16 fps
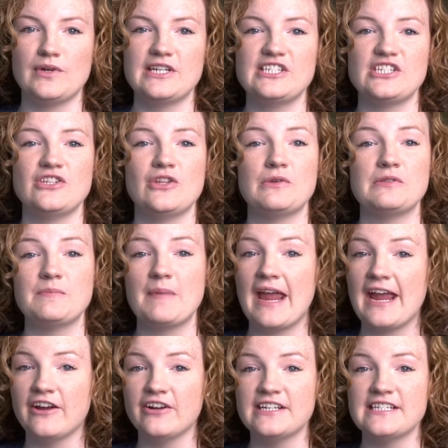reaching those
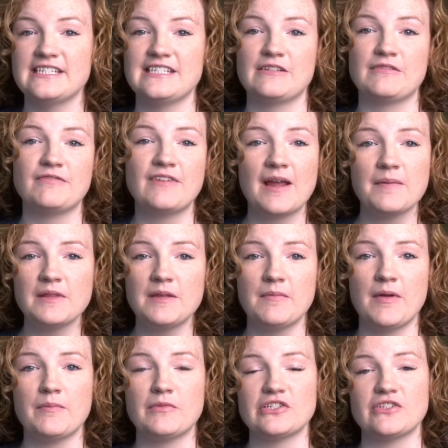parents and family
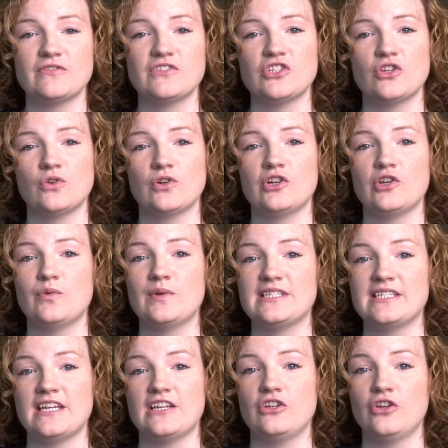members of children who
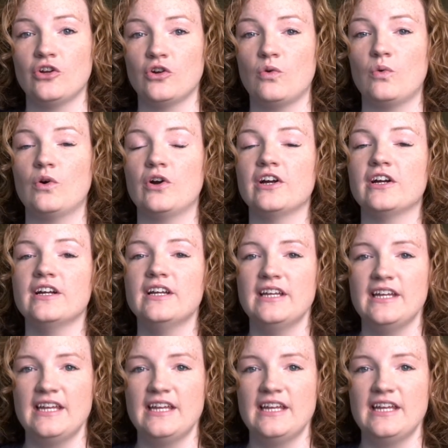attend your core,